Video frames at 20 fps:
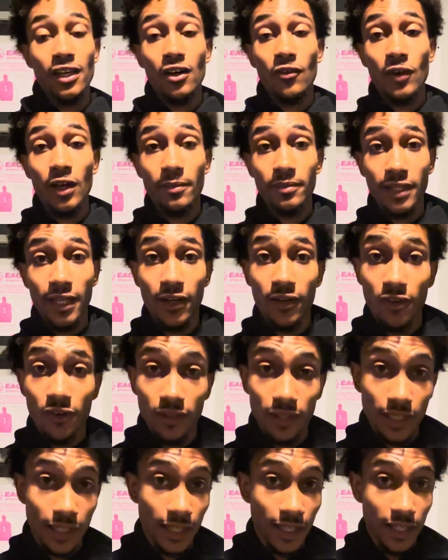gotta wipe down all the
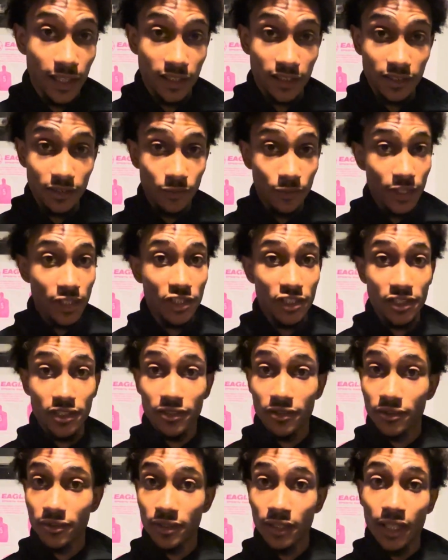glass, the
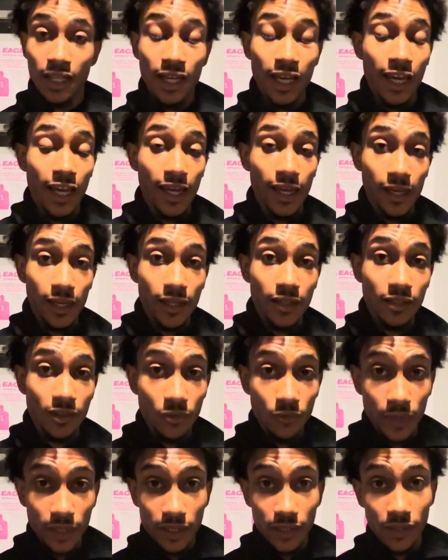windshield, and the
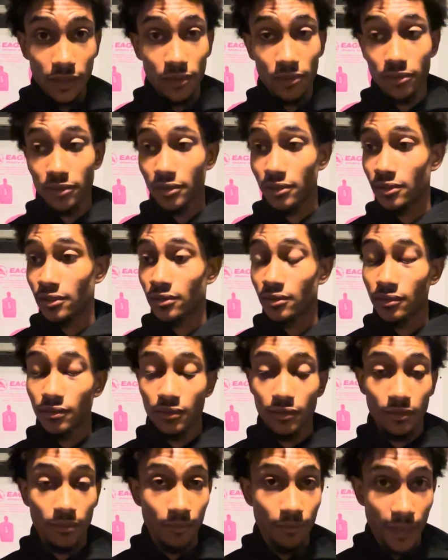windows.
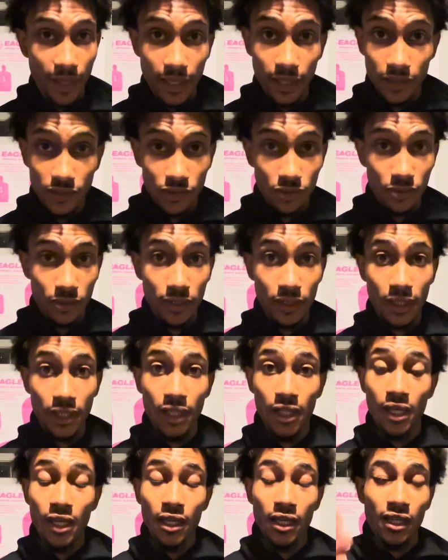Mandatory.
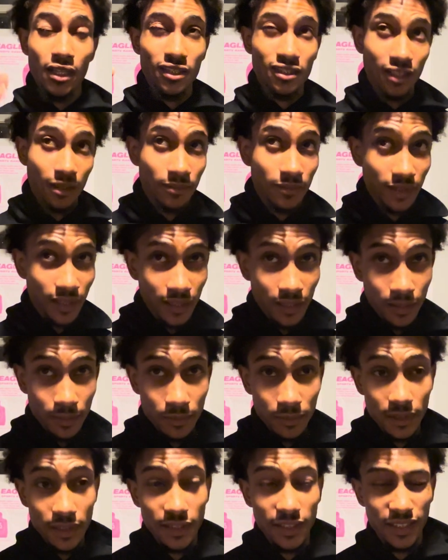
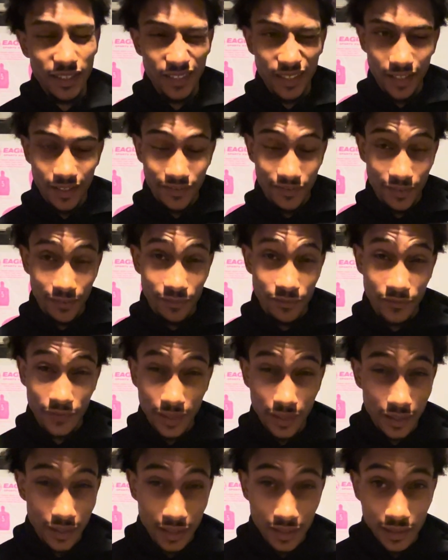Sometimes, if I'm
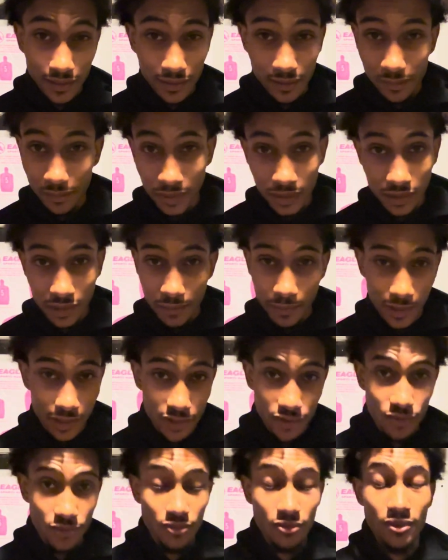feeling a little bit
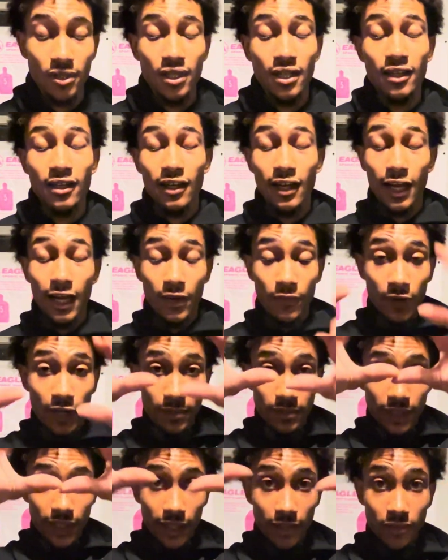special, I wipe
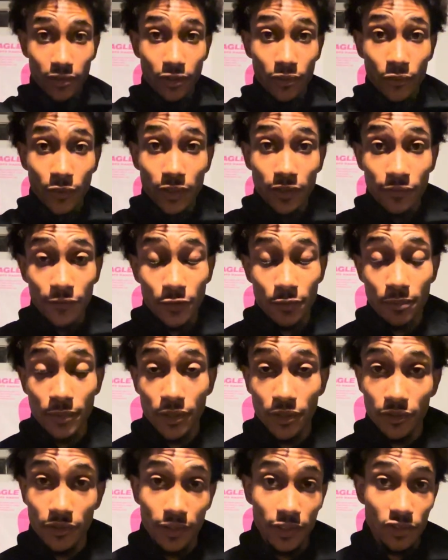down the rear view
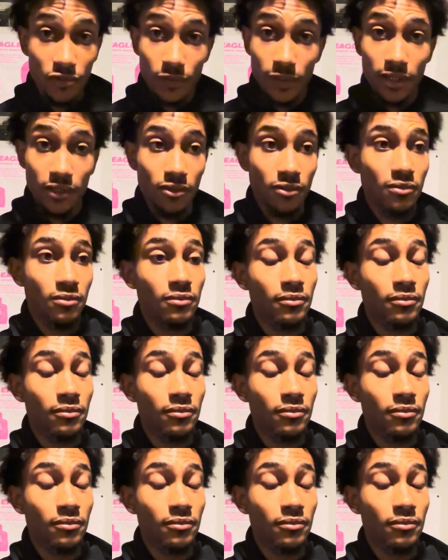mirror as well.